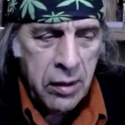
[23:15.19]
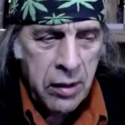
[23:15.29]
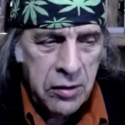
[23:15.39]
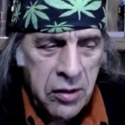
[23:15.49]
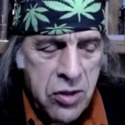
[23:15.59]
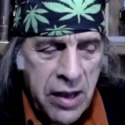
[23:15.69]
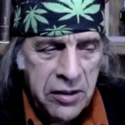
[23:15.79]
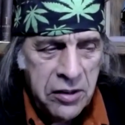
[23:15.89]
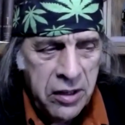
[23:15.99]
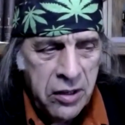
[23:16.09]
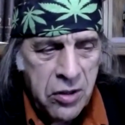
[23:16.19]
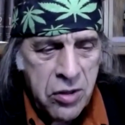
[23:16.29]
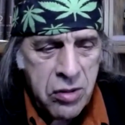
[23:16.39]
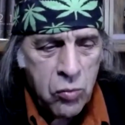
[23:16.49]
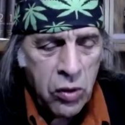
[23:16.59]
And these
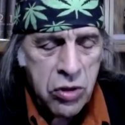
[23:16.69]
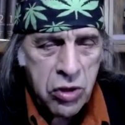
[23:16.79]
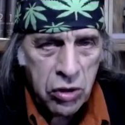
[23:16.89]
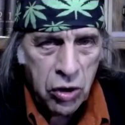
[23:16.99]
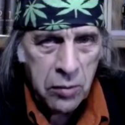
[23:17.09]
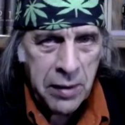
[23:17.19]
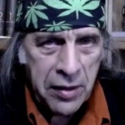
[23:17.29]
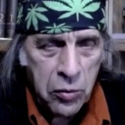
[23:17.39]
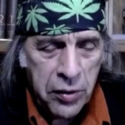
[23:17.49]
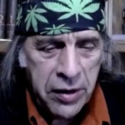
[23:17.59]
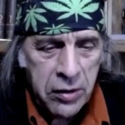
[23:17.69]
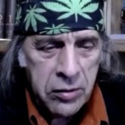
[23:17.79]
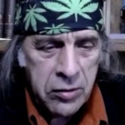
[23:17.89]
ideas, once they're learned by the reader,